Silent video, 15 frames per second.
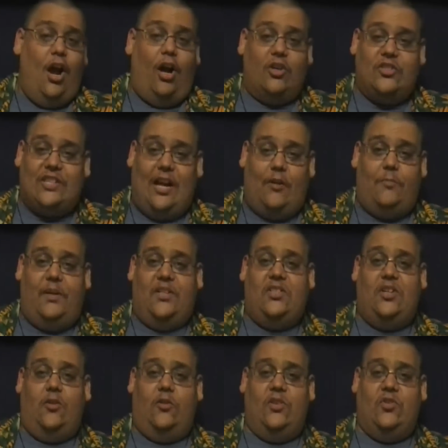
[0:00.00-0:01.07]
Our sound mix
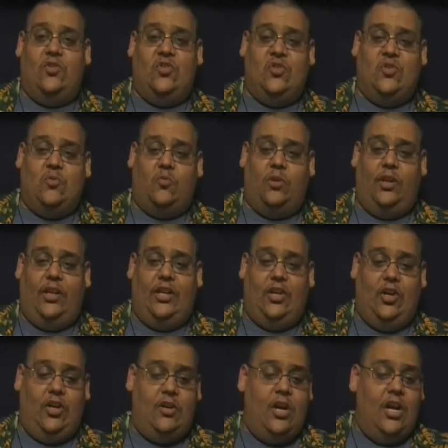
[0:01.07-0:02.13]
here is really
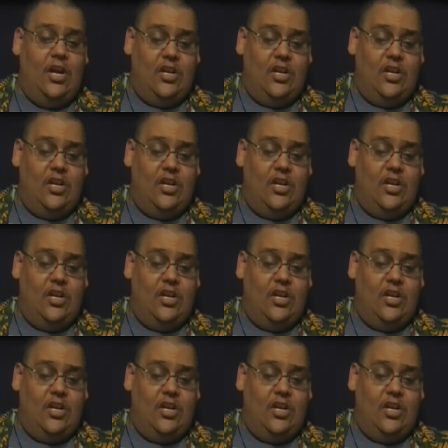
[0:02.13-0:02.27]
good.